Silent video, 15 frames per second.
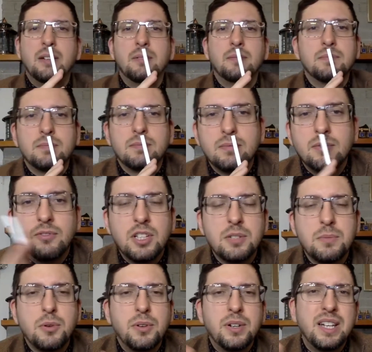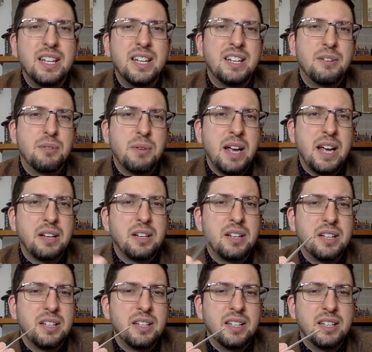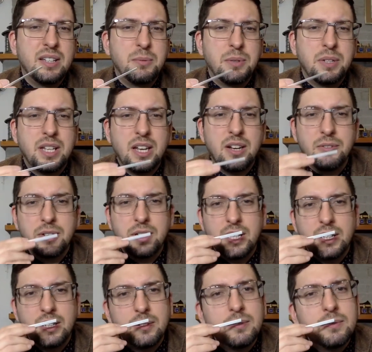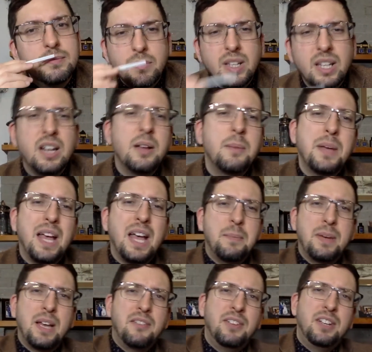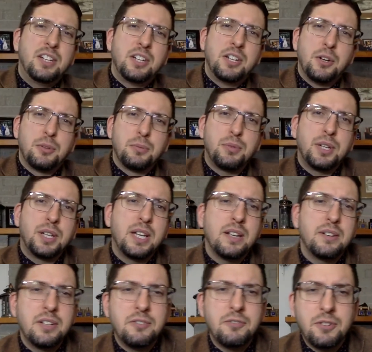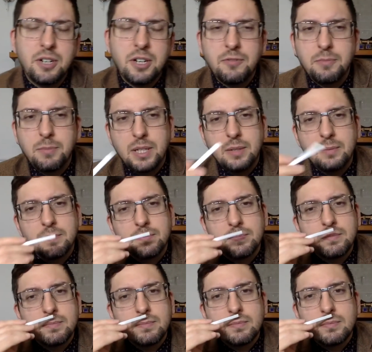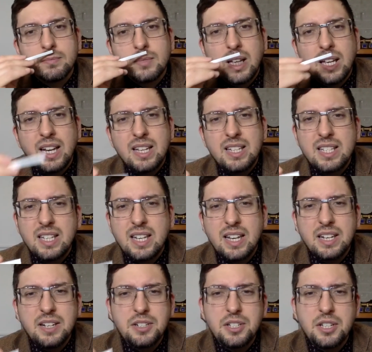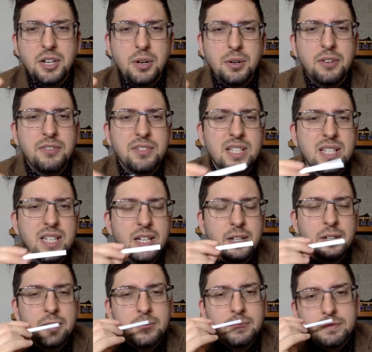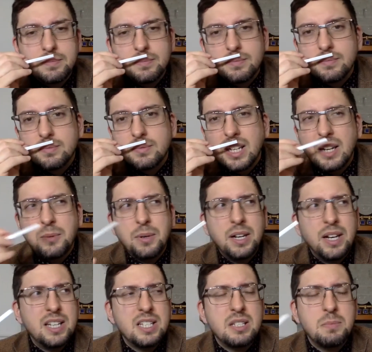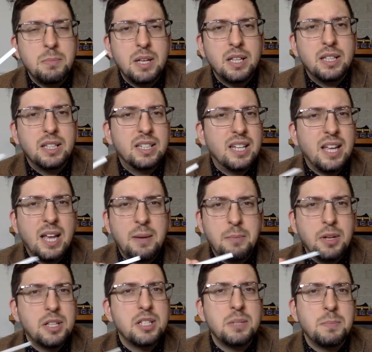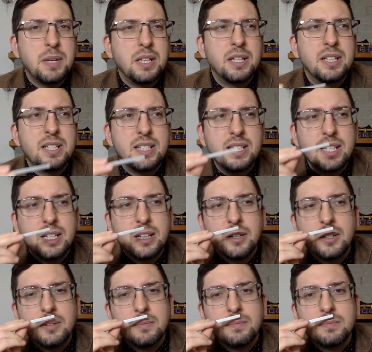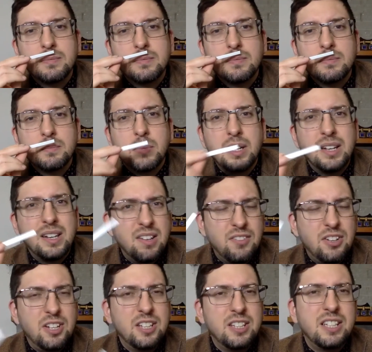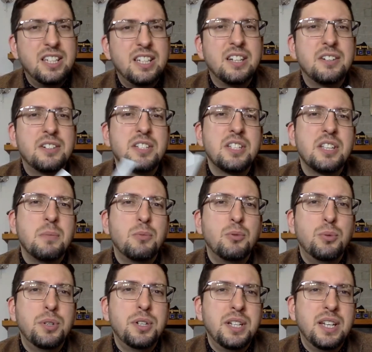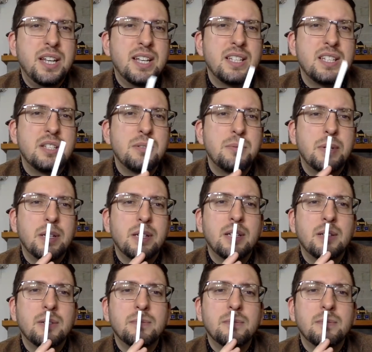It feels more interact with everything. I'm having the note breakdown in front of me, and I see that there's a note of cedar, and when I smell it, I'm not smelling cedar, but definitely there's some woodiness to it.